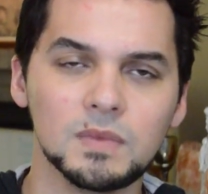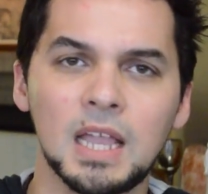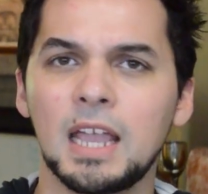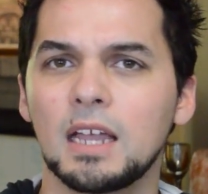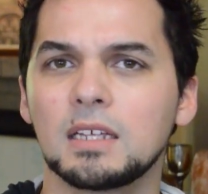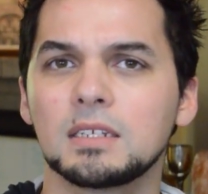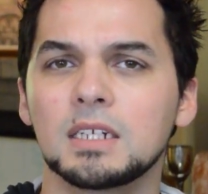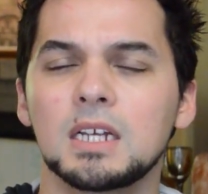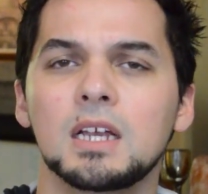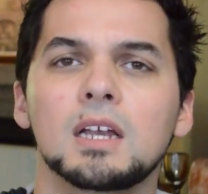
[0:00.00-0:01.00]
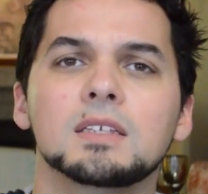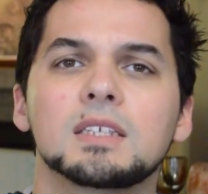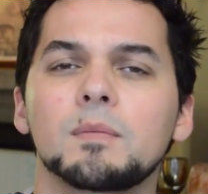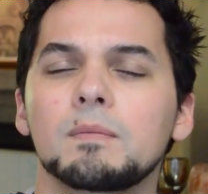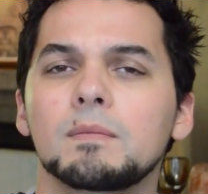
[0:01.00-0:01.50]
And
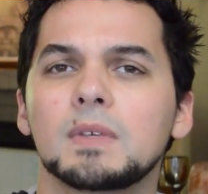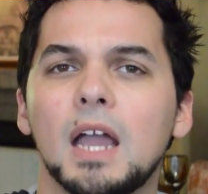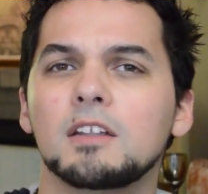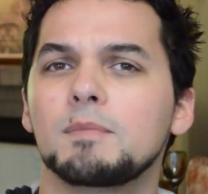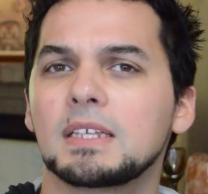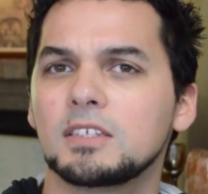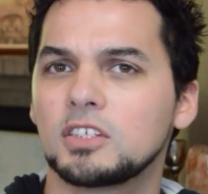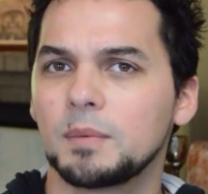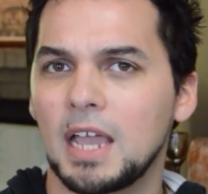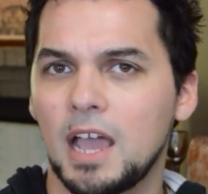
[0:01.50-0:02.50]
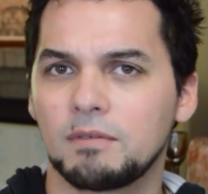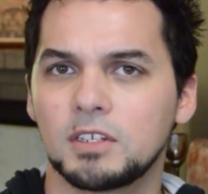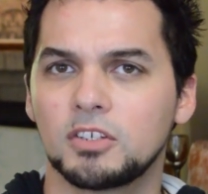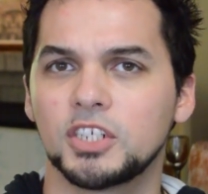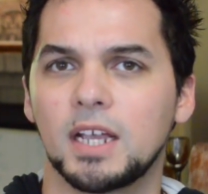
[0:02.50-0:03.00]
some kind of message that we have
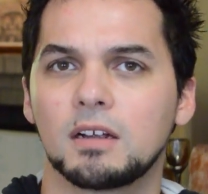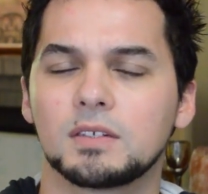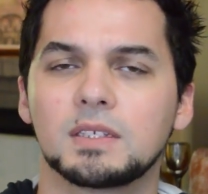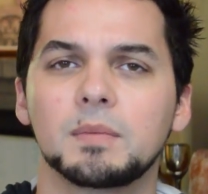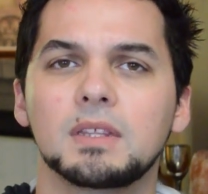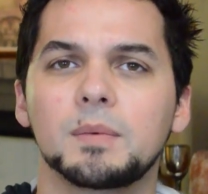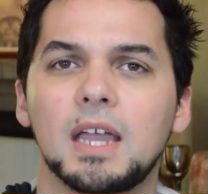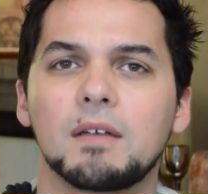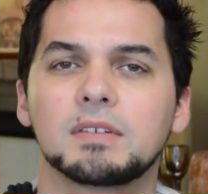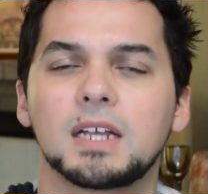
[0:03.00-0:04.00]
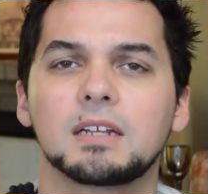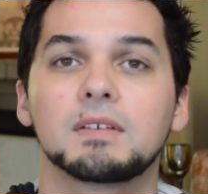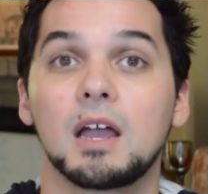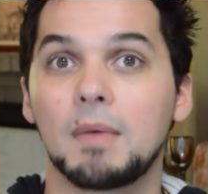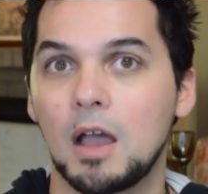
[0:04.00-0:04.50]
to share, something that we have to kind of
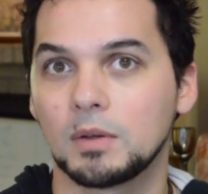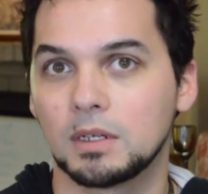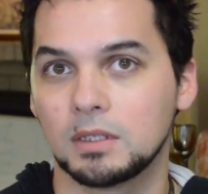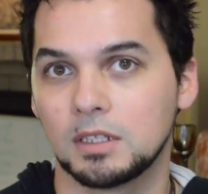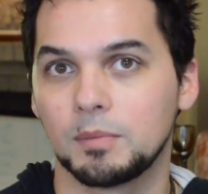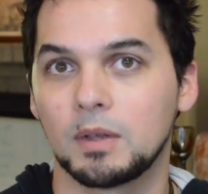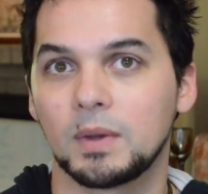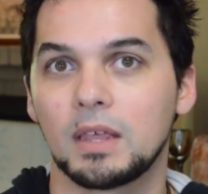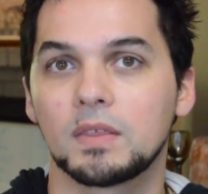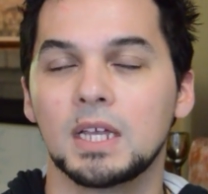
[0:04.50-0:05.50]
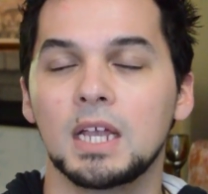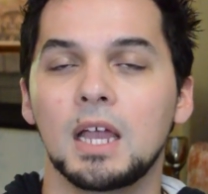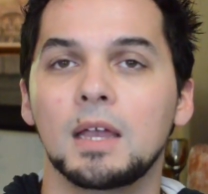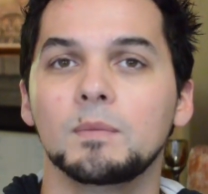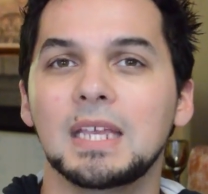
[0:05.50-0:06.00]
come out a little bit with,
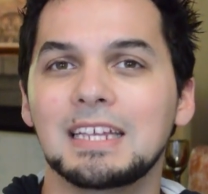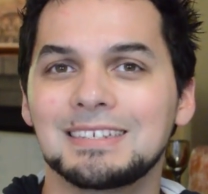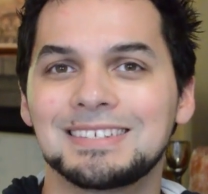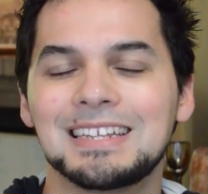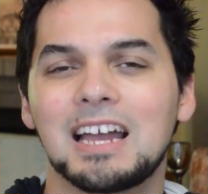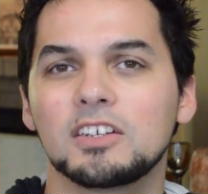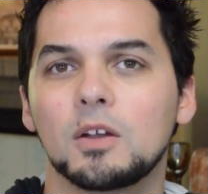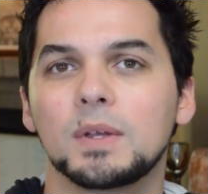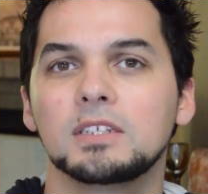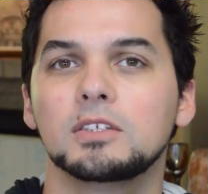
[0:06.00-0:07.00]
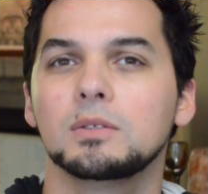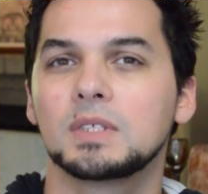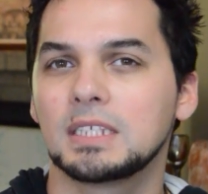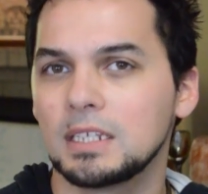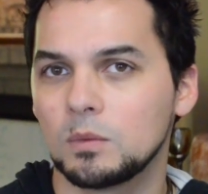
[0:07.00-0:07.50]
is not going to
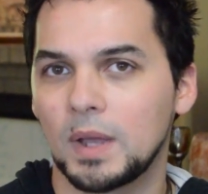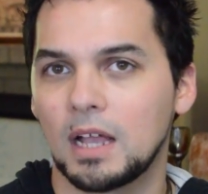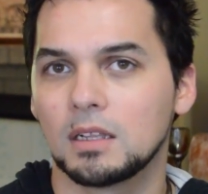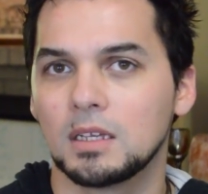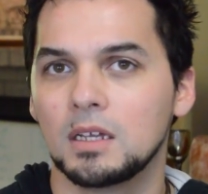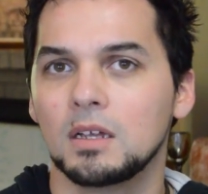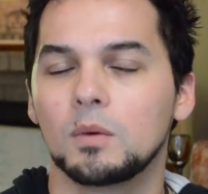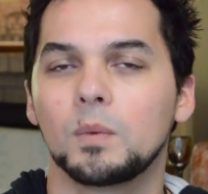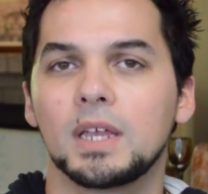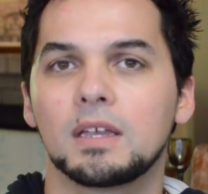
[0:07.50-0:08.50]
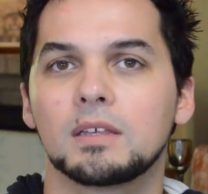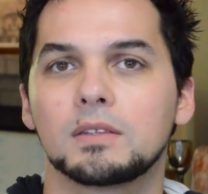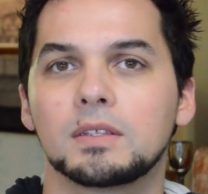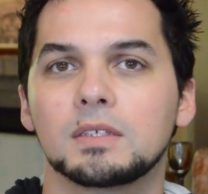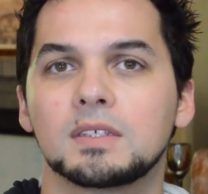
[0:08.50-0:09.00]
sit well
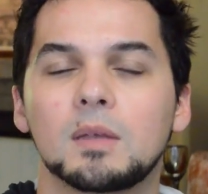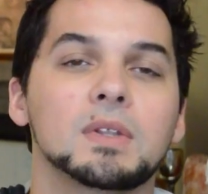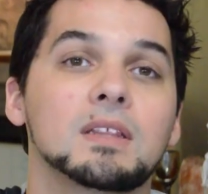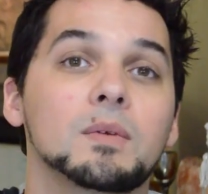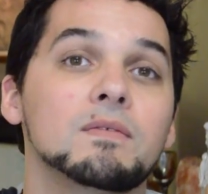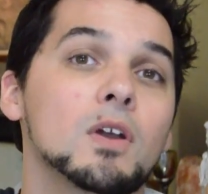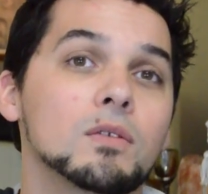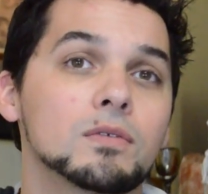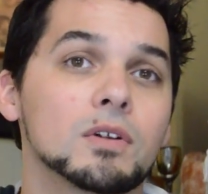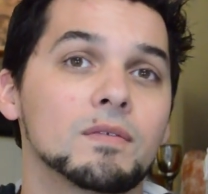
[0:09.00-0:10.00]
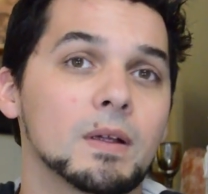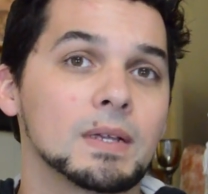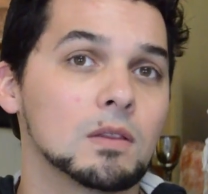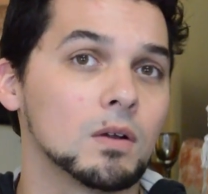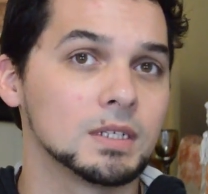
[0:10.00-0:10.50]
with somebody that we've known for a
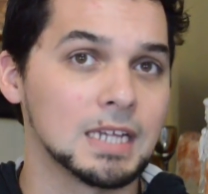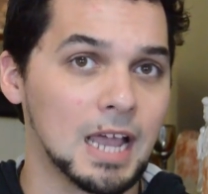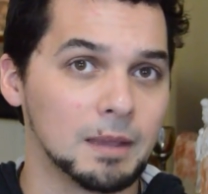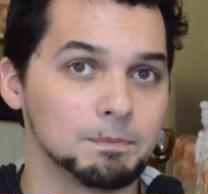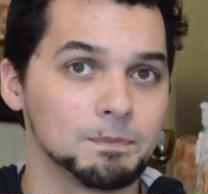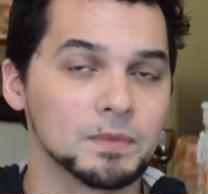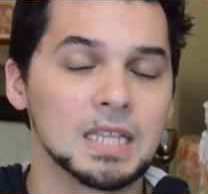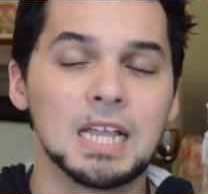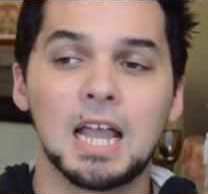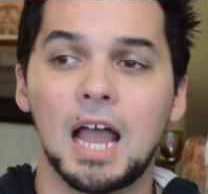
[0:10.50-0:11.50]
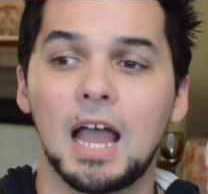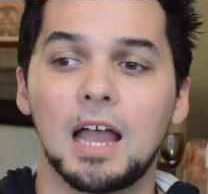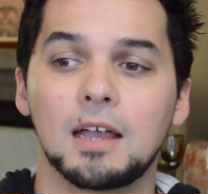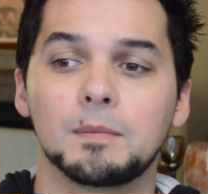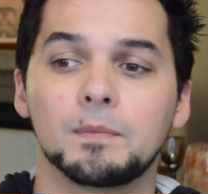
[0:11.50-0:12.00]
very long
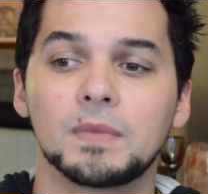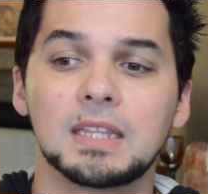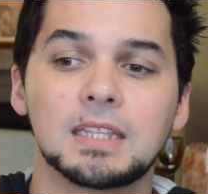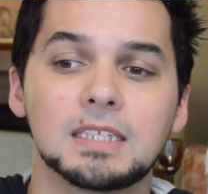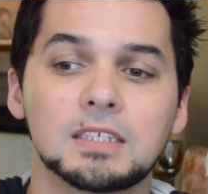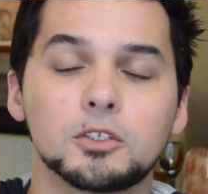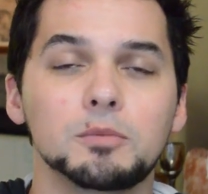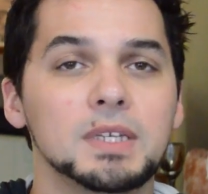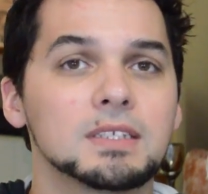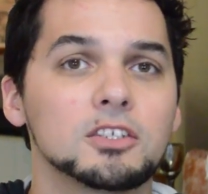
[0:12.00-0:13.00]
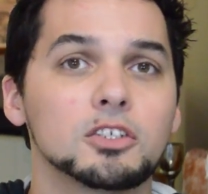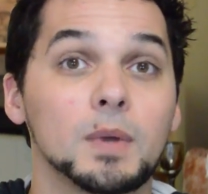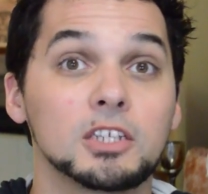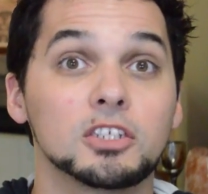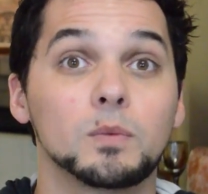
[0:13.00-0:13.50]
time. This could be a
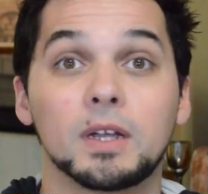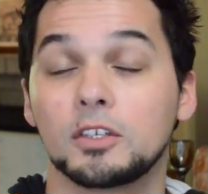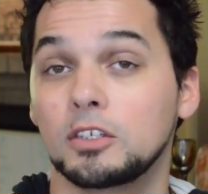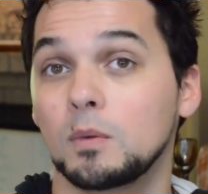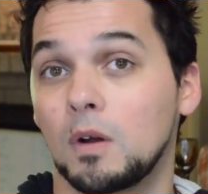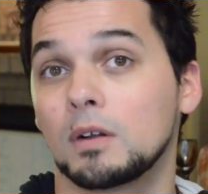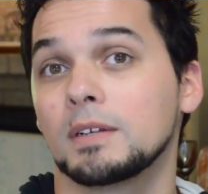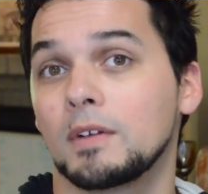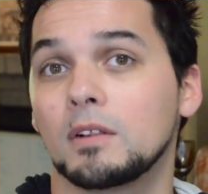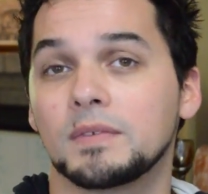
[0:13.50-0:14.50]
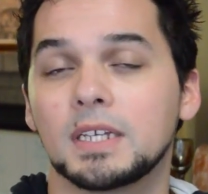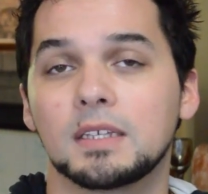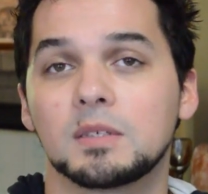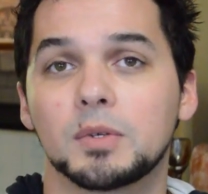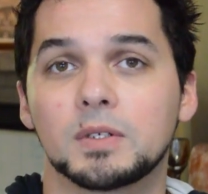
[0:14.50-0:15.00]
situation where you are evolving
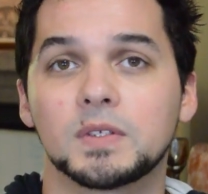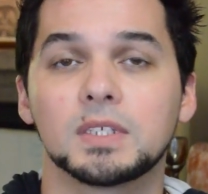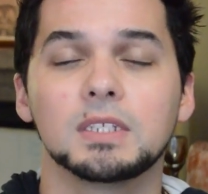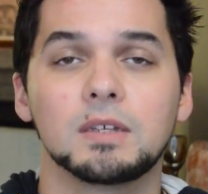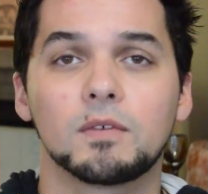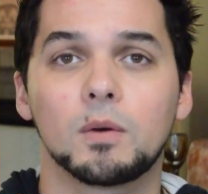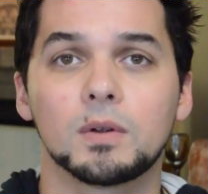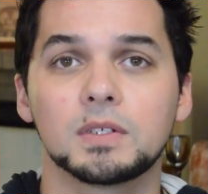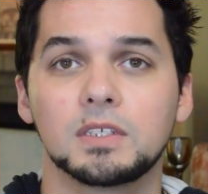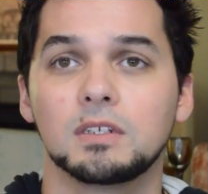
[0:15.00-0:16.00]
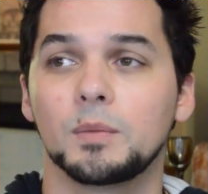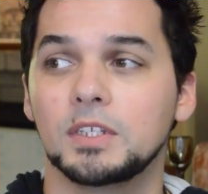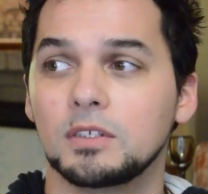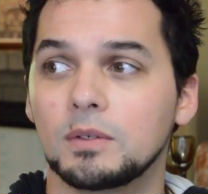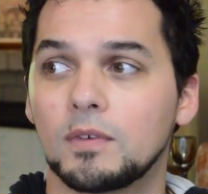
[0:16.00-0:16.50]
as a person, of course. You know, we
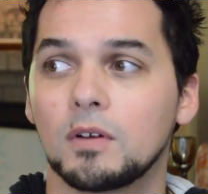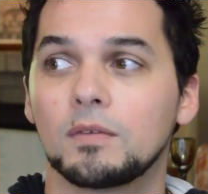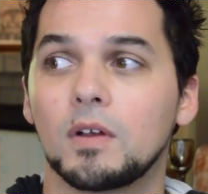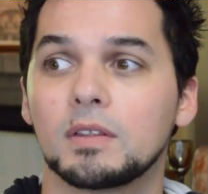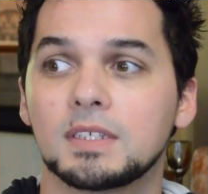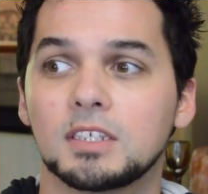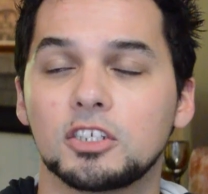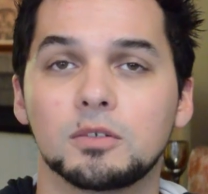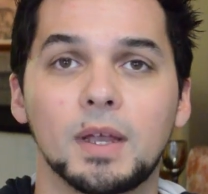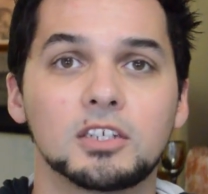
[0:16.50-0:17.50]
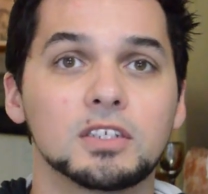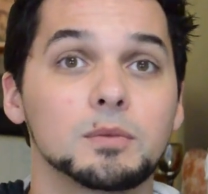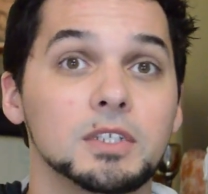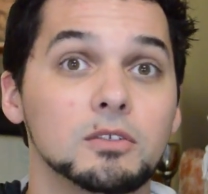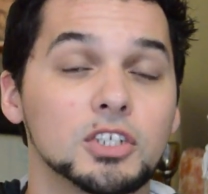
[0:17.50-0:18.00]
do evolve on situations,
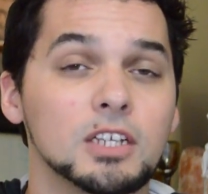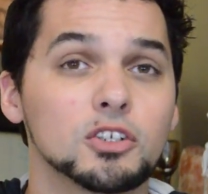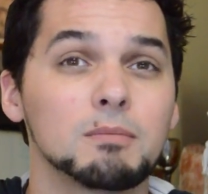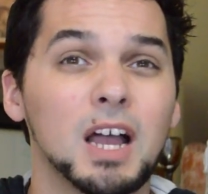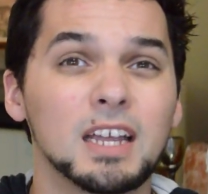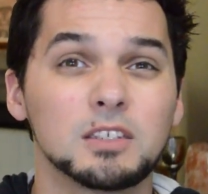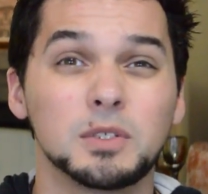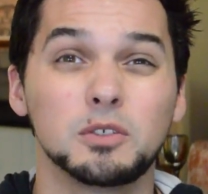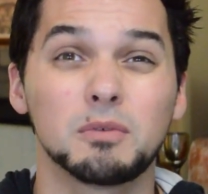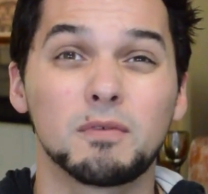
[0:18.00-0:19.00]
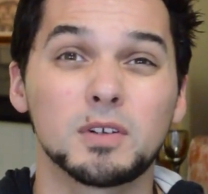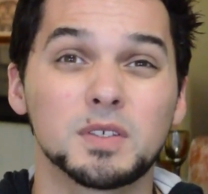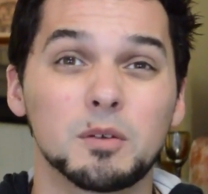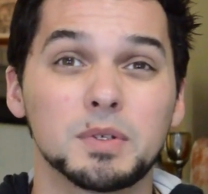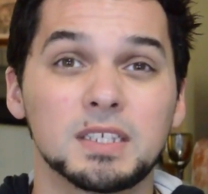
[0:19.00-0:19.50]
we do change our minds, we do reverse
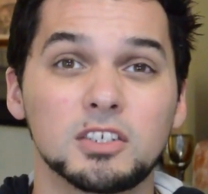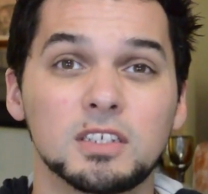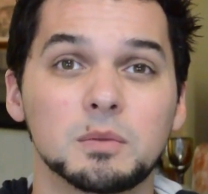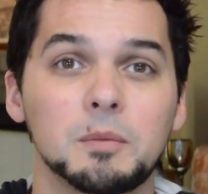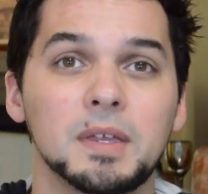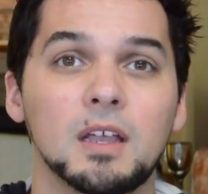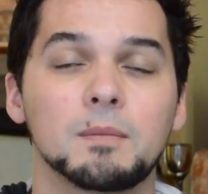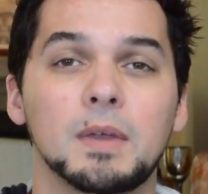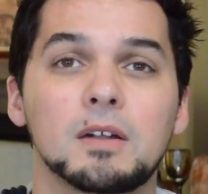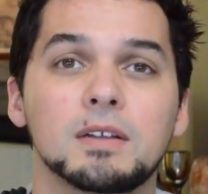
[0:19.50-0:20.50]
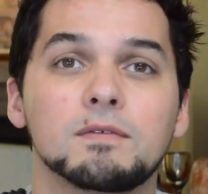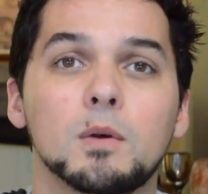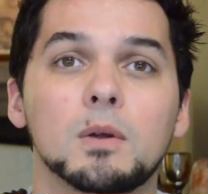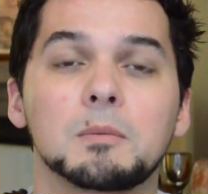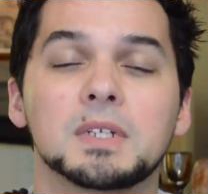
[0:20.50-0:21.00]
our positions when we become better
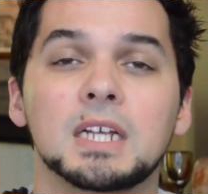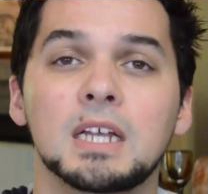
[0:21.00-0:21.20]
informed.